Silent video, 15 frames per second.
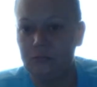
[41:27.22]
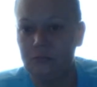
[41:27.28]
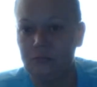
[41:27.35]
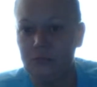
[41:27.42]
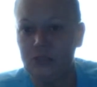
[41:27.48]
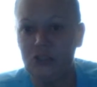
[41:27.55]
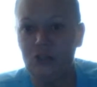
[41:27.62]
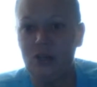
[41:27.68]

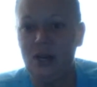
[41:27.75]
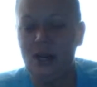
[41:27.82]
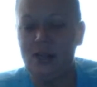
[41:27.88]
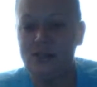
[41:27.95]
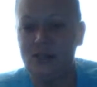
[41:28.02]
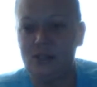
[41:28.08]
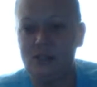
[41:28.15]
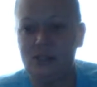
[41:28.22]
But you're not
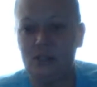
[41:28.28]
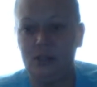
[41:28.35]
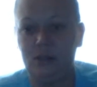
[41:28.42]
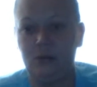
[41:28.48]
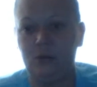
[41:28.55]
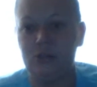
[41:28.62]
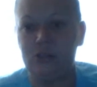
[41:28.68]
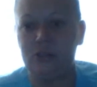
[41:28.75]
asking silly
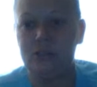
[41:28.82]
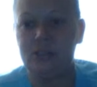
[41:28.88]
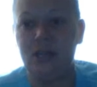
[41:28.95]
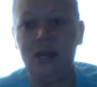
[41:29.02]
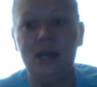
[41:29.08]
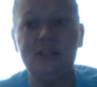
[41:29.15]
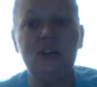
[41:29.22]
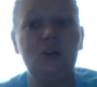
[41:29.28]
questions. And
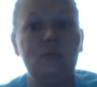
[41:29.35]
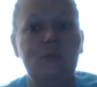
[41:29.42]
I don't